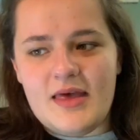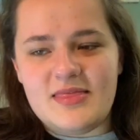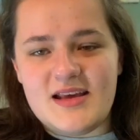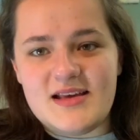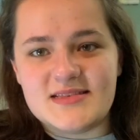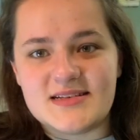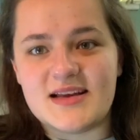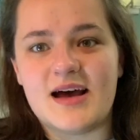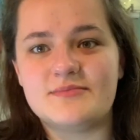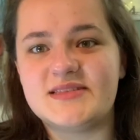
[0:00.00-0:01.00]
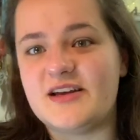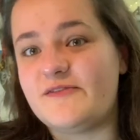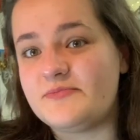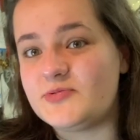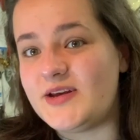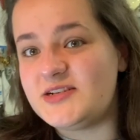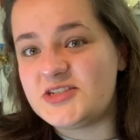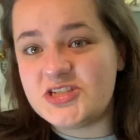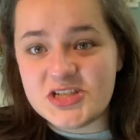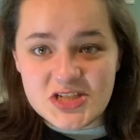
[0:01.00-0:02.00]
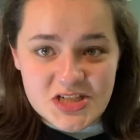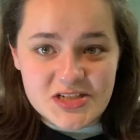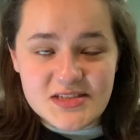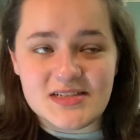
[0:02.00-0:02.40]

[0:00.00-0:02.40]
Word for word: These exams differ between institutions,